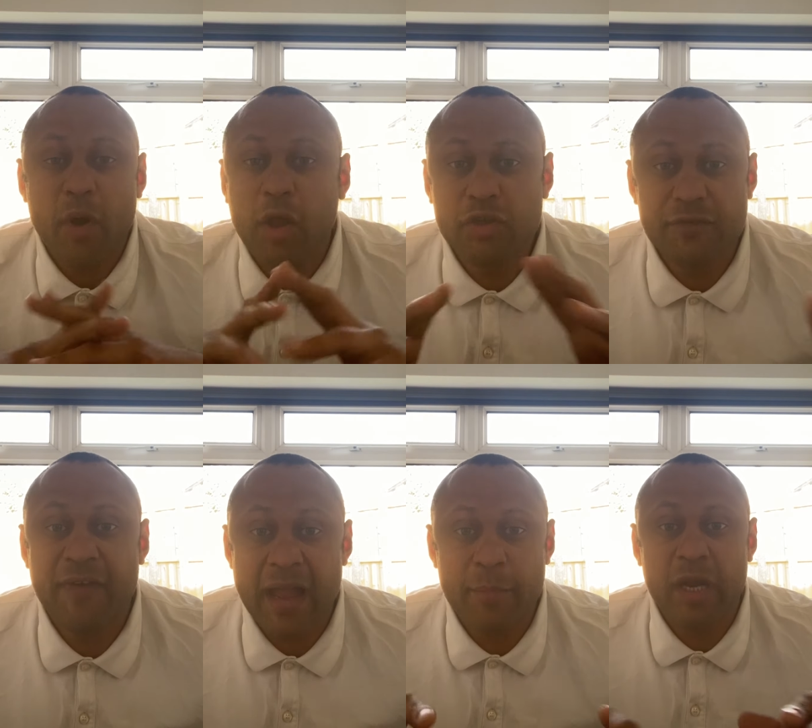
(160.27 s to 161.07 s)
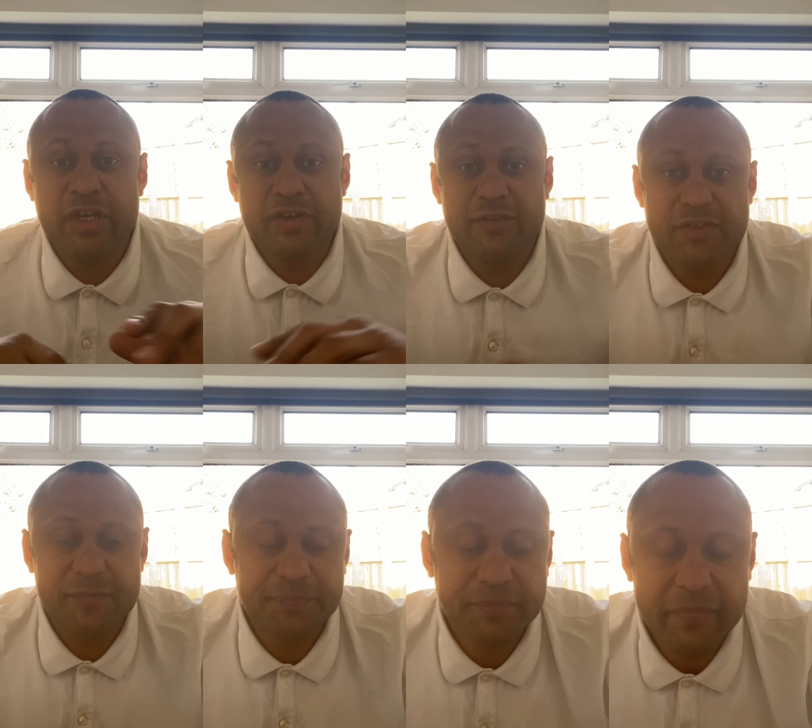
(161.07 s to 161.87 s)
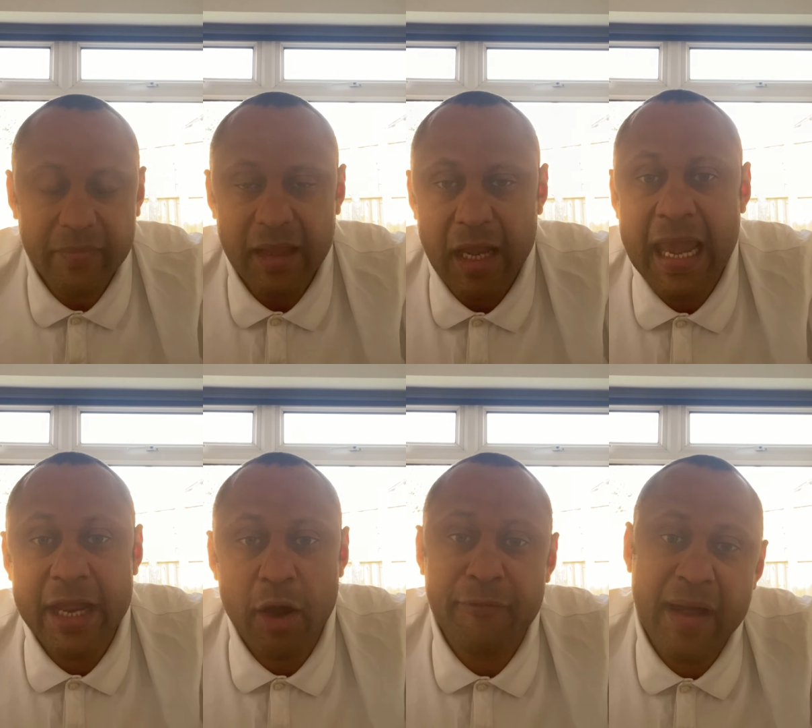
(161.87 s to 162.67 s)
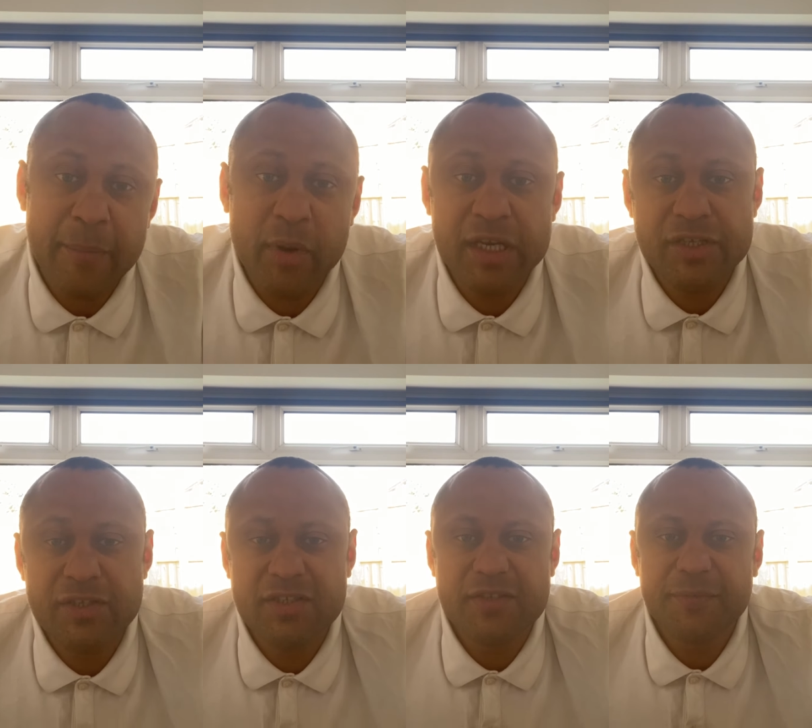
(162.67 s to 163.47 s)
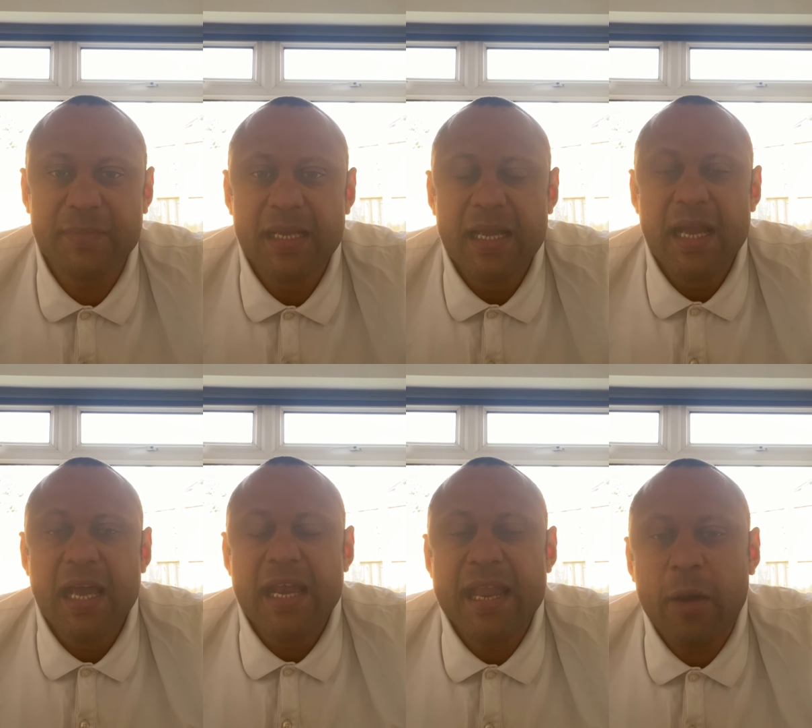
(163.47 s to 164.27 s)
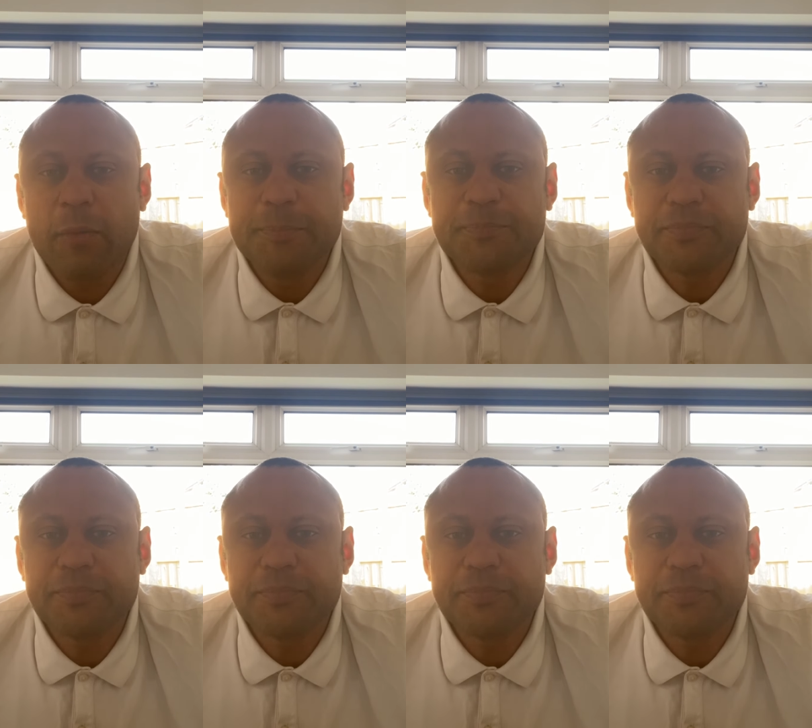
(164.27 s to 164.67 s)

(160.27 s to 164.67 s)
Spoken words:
all just vibrations, light or vibrations. Now,